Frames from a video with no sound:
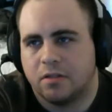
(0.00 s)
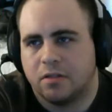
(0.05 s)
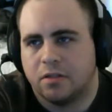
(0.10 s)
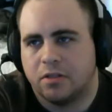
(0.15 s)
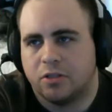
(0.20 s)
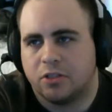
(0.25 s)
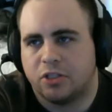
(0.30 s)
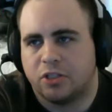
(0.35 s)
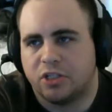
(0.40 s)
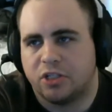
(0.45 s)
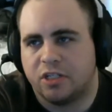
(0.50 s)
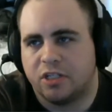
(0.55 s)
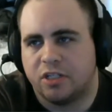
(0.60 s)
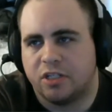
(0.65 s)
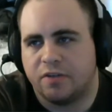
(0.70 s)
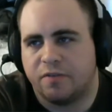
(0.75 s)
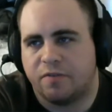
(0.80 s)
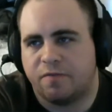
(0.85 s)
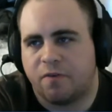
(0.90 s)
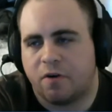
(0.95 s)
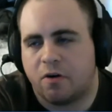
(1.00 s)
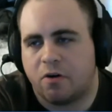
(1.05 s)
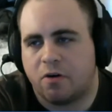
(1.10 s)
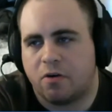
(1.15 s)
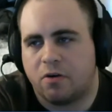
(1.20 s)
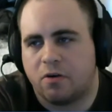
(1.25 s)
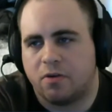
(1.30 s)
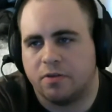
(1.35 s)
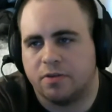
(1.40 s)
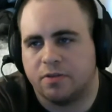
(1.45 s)
she
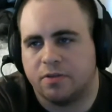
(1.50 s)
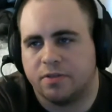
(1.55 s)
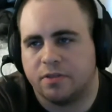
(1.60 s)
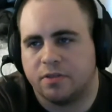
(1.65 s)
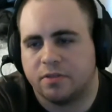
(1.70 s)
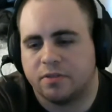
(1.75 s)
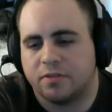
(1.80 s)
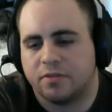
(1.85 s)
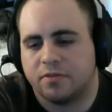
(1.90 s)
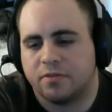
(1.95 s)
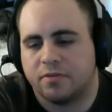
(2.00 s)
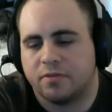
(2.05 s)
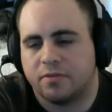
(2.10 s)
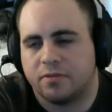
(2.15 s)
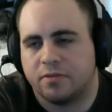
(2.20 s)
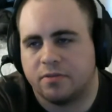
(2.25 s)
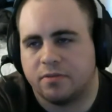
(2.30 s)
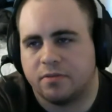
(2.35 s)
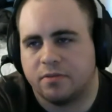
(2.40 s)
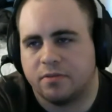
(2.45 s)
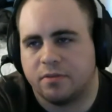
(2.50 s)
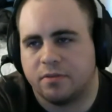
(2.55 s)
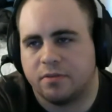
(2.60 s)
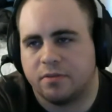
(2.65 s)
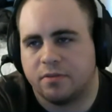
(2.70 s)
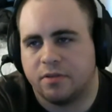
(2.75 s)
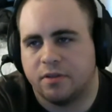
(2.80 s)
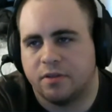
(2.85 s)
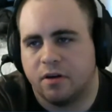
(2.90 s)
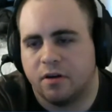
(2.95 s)
falls in
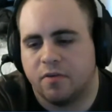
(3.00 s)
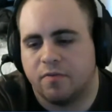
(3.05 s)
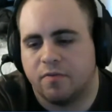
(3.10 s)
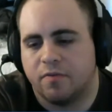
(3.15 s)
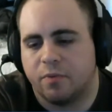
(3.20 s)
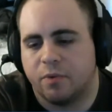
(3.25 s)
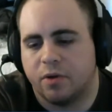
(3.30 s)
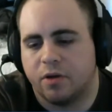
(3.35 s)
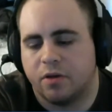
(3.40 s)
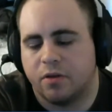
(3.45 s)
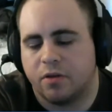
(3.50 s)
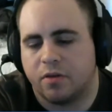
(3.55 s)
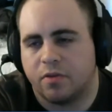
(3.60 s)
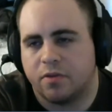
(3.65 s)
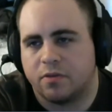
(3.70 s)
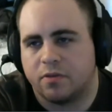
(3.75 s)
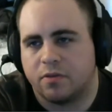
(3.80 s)
love with